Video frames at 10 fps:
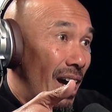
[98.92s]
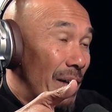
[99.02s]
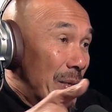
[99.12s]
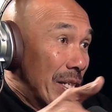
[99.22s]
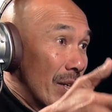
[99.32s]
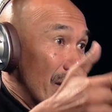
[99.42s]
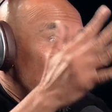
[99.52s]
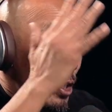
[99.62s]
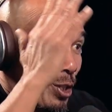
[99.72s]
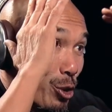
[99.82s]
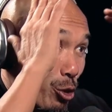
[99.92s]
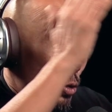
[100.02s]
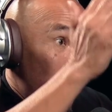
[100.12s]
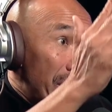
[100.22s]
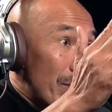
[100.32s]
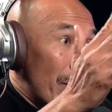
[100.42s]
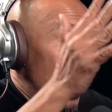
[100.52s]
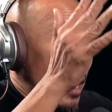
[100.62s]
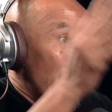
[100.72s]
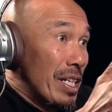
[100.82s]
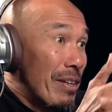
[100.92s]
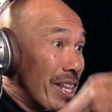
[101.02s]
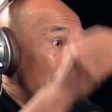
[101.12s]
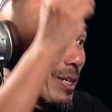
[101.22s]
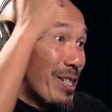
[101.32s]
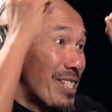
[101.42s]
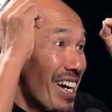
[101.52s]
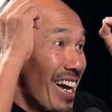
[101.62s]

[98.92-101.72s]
I mean, to dream of that and believe in that, because